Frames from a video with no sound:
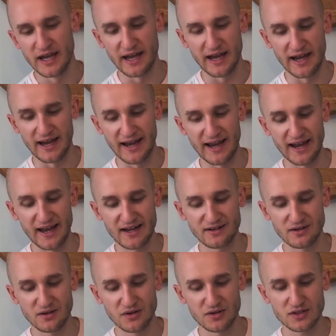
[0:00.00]
Uh,
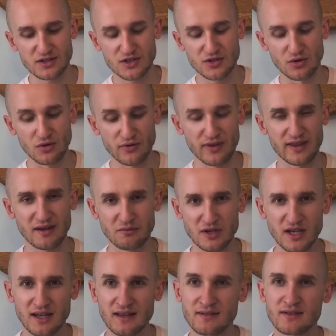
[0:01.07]
so it,
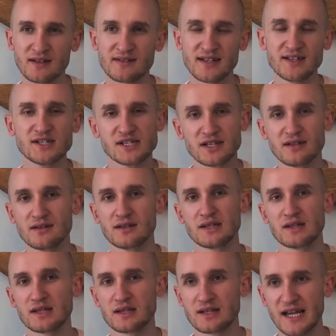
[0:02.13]
it, the
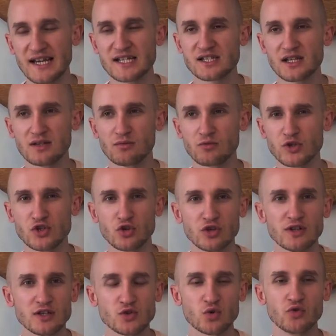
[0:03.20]
Deanston tasting was
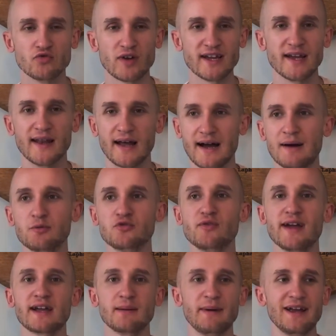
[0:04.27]
good in its own right, and I would
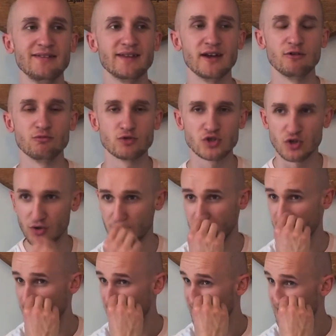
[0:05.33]
recommend it. It was
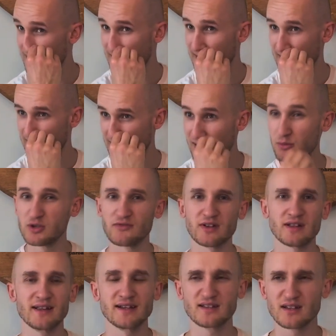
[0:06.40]
good. Uh, I would
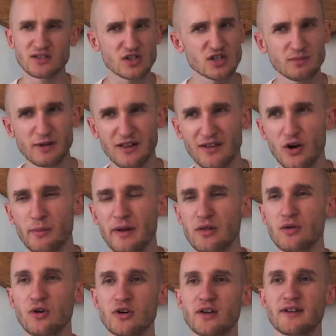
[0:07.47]
have liked it just to be a little bit
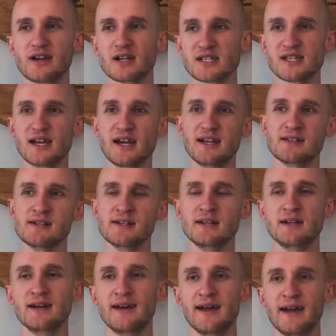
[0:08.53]
longer, like I said
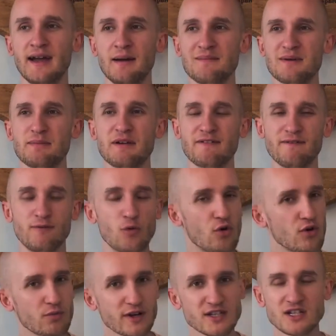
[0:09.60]
uh, maybe
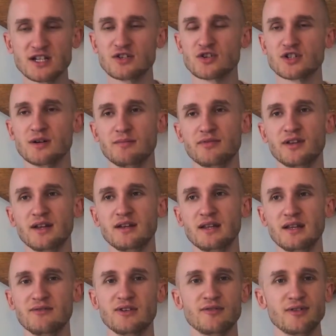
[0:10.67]
four whiskies or
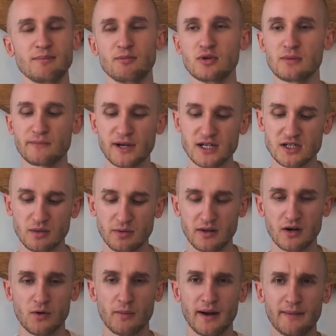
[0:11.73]
something, even if they put the price up a
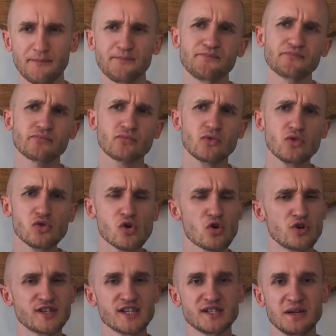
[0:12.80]
little bit,
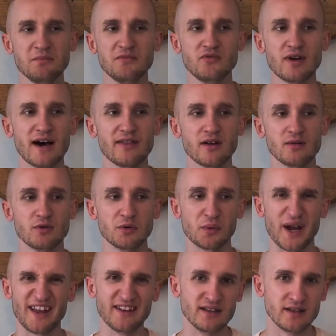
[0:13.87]
because it seemed rather we
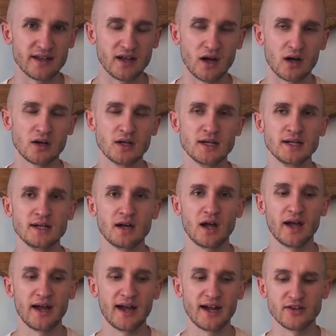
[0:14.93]
were in there
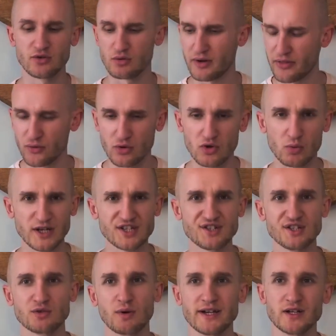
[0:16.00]
uh, and you were through the
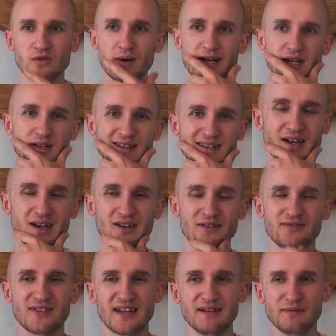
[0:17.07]
whiskies quite quick. get
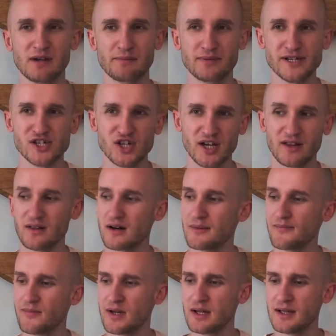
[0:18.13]
enough time to appreciate
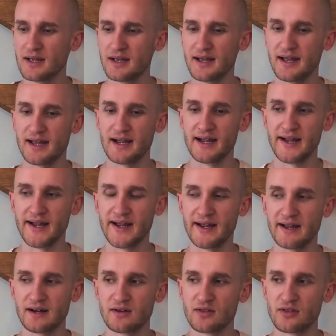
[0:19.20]
them.
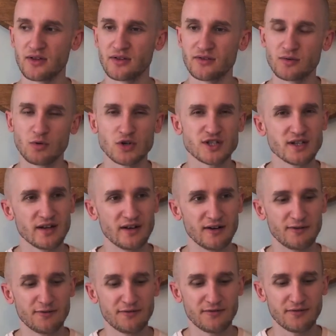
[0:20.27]
Uh, there wasn't
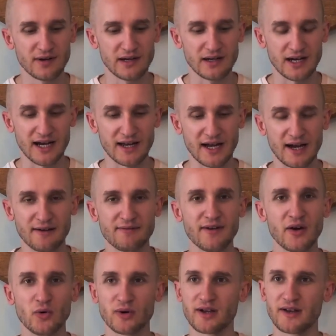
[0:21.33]
enough. I, I
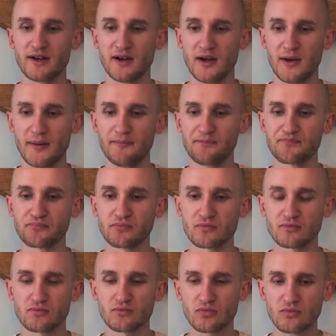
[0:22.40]
felt kind of
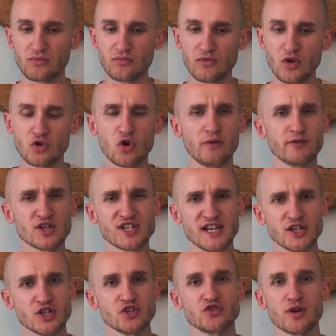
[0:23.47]

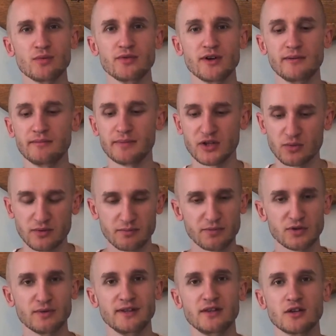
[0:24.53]
conversations around them bet-
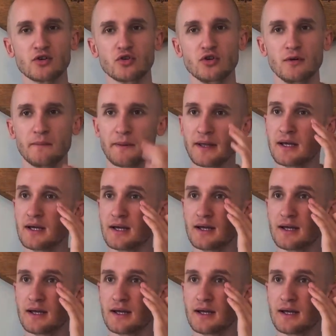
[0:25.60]
between the group.